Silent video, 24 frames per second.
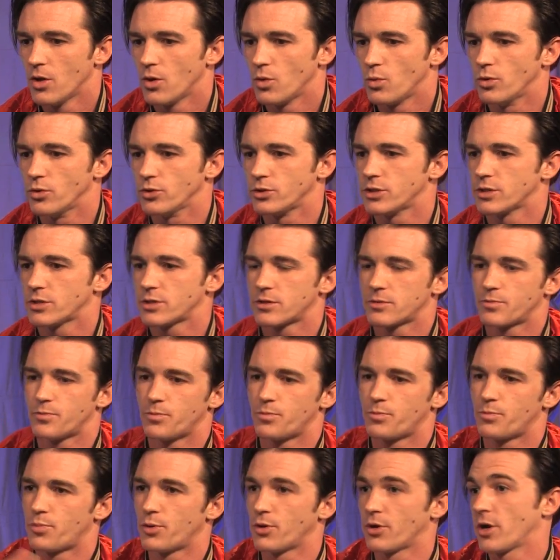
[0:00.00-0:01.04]
we'll just
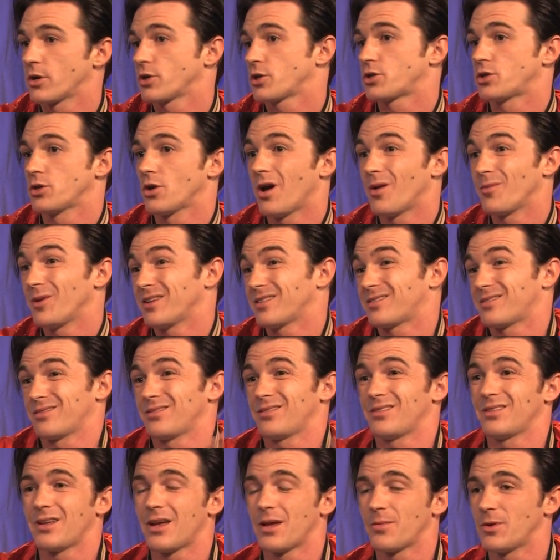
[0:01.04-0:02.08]
put on a show. I mean, it's.
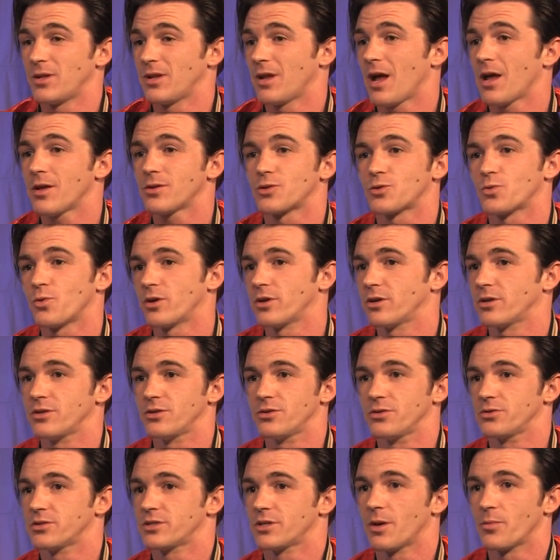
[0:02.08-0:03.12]
I mean, I just wanted to
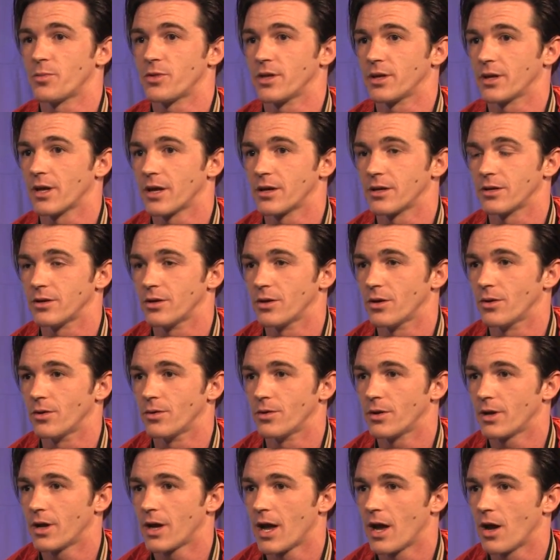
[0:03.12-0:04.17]
do something. I didn't know
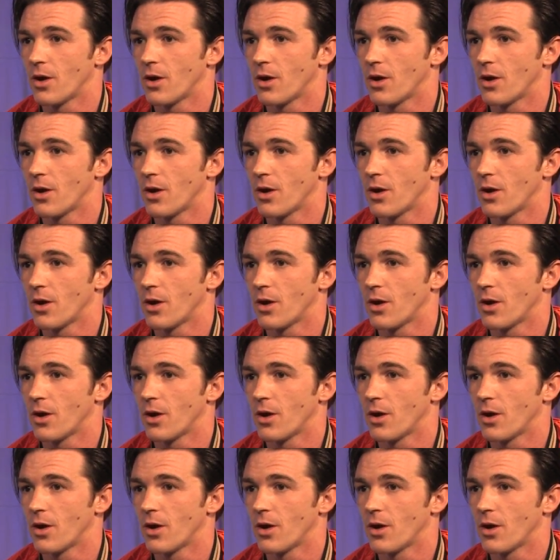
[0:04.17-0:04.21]
wow.